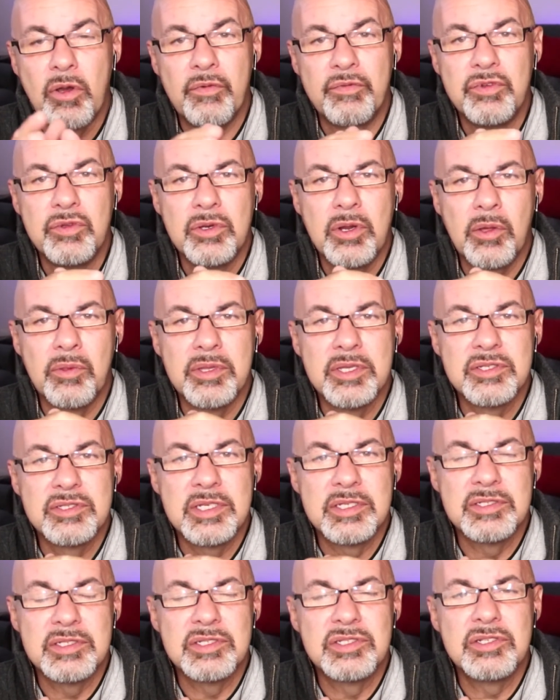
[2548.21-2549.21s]
if you know this,
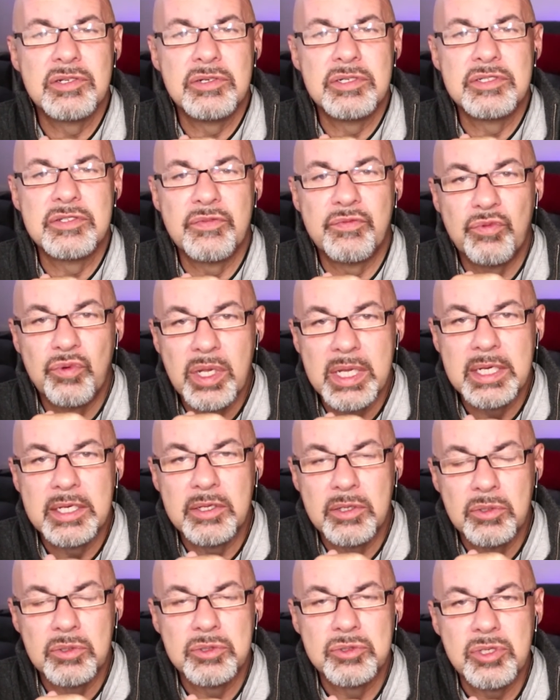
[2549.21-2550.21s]
as a series of
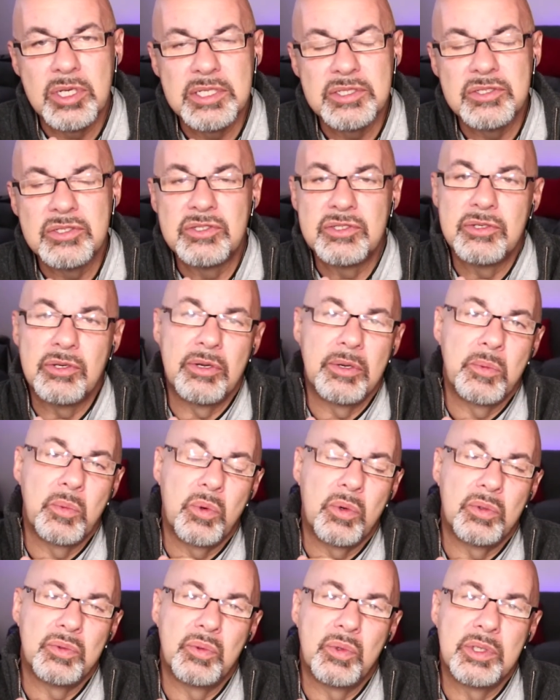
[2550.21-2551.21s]
radio addresses during
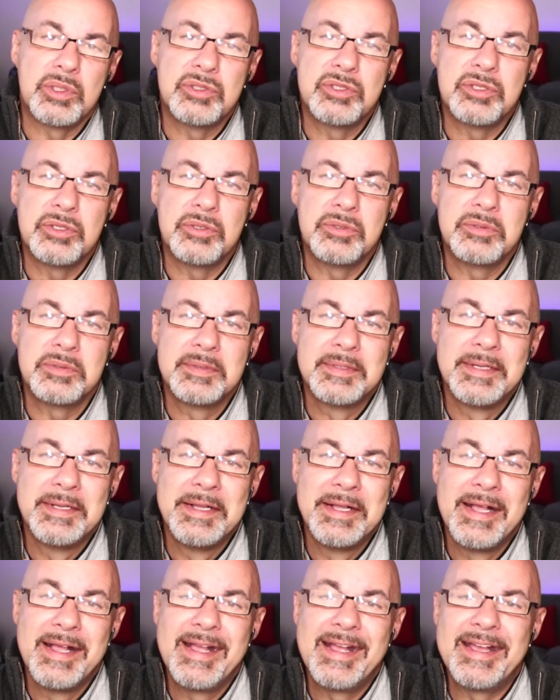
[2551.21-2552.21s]
World War II.
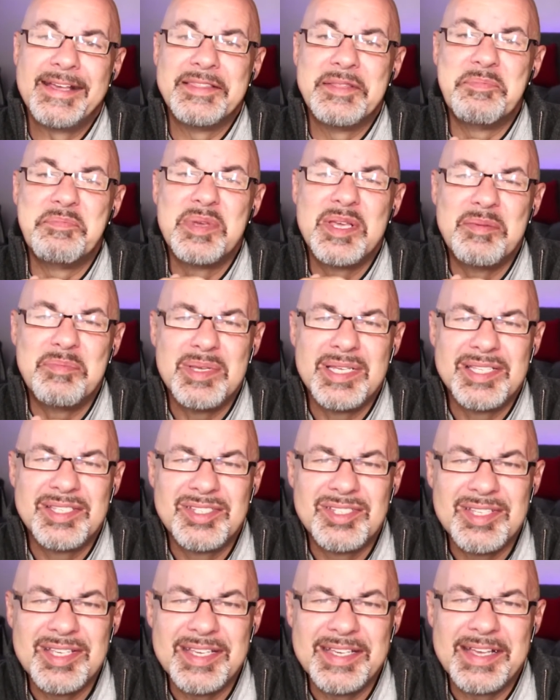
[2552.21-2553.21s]
And the
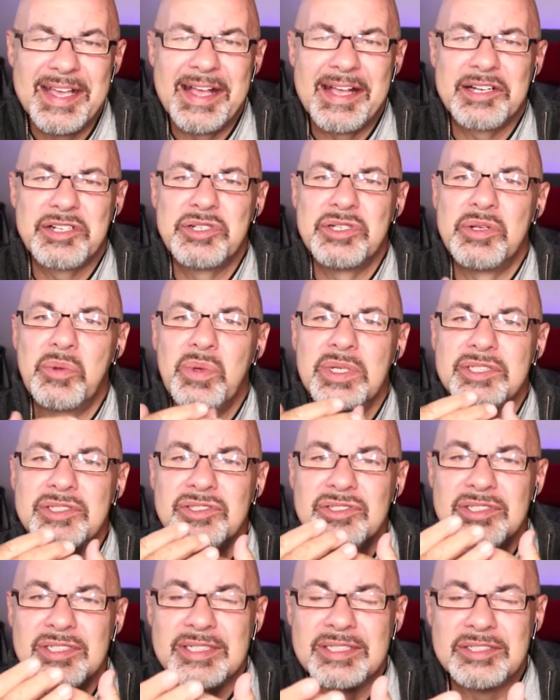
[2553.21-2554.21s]
BBC actually went to
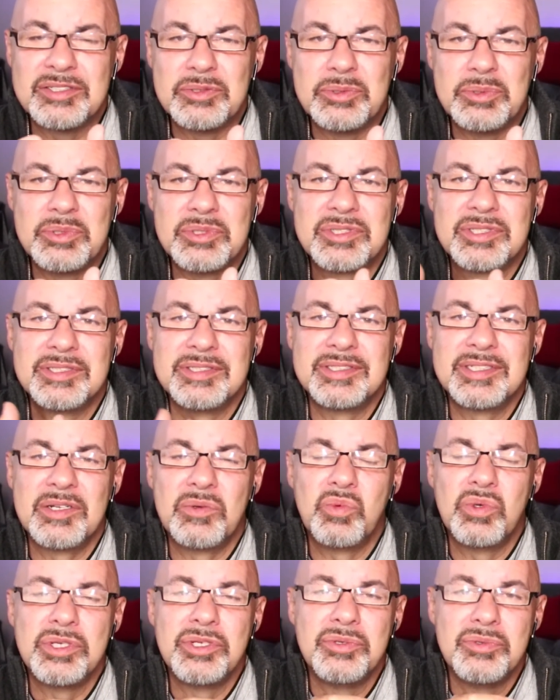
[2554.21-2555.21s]
C.S. Lewis and said,
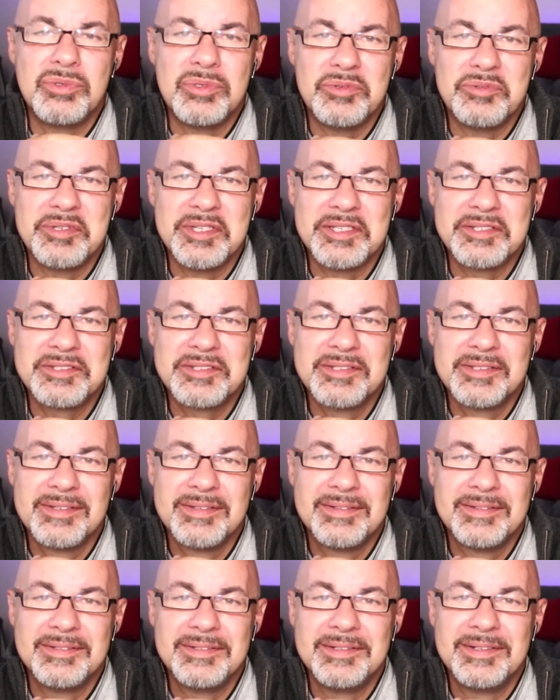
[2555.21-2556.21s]
would you do this
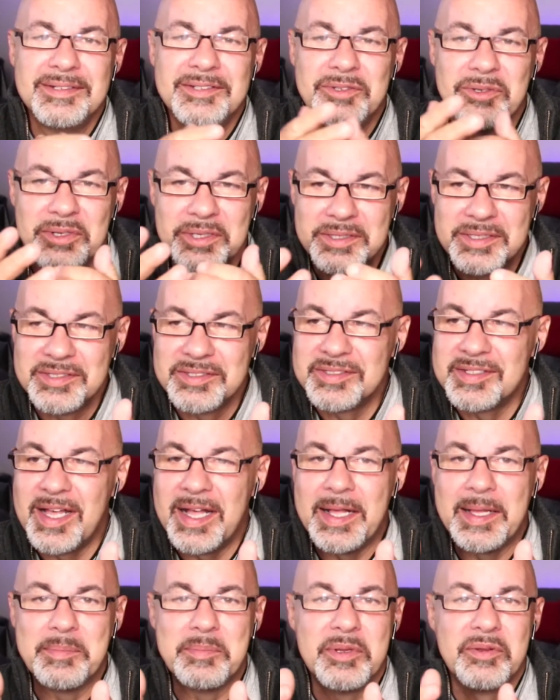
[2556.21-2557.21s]
during this
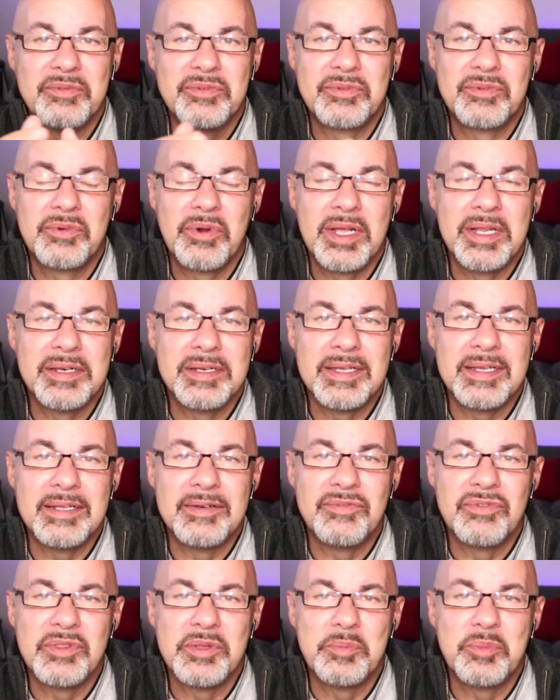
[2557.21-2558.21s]
time of great
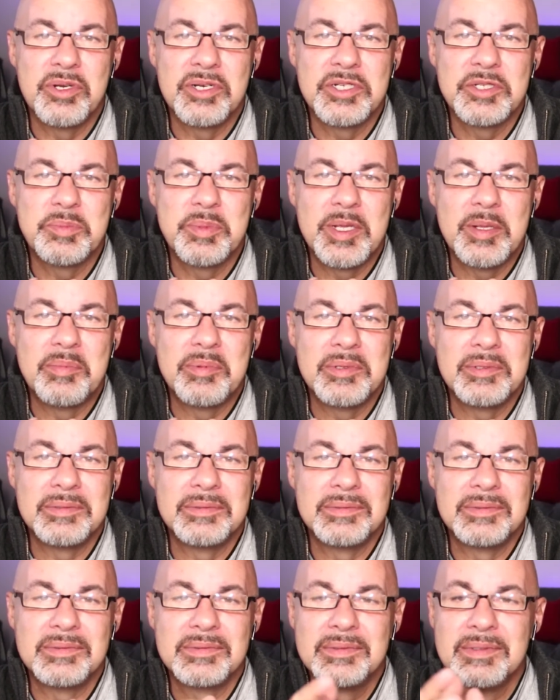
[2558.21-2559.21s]
need for the British people
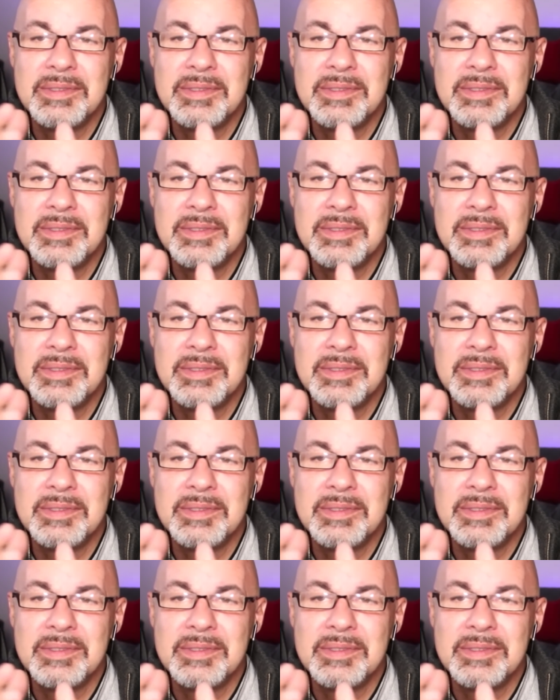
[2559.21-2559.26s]
who